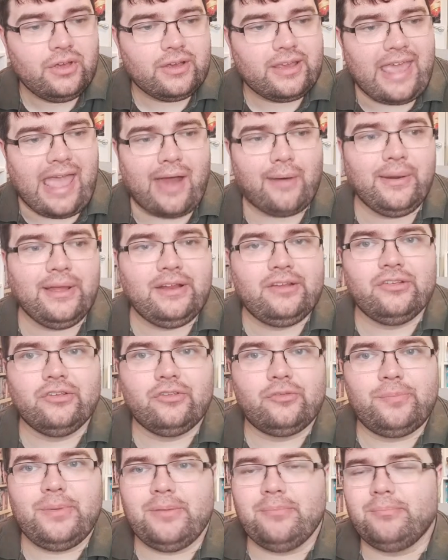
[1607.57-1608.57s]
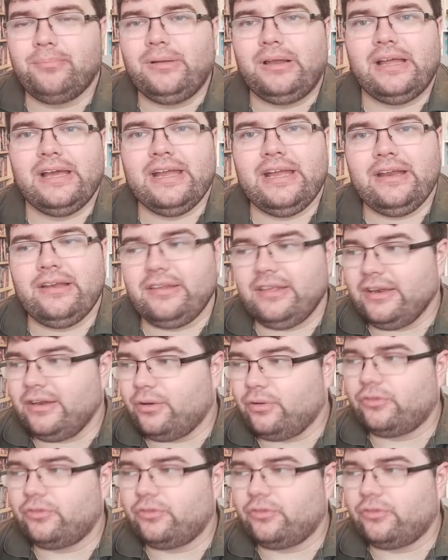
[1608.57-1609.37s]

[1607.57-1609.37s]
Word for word: characters being played, you know,